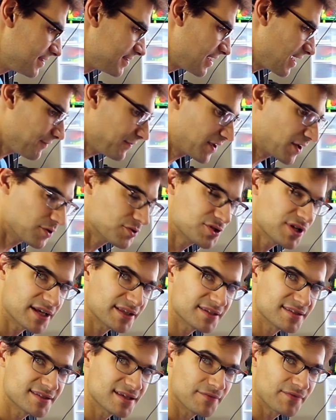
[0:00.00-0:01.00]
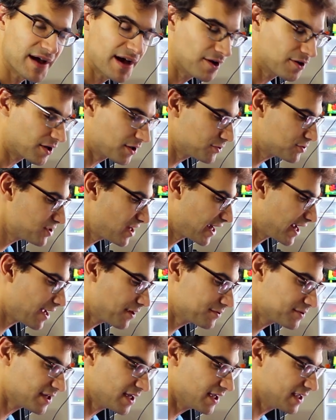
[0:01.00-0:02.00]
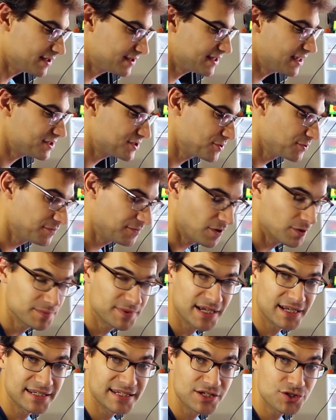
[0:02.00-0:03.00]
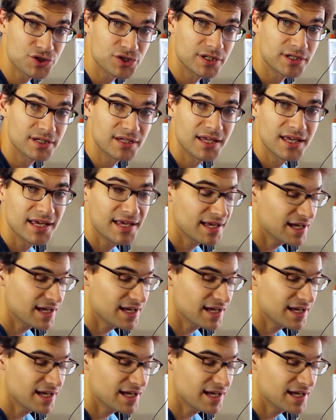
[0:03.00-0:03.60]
definitely go check this stuff out. Go check out Tattoo Foam Technician.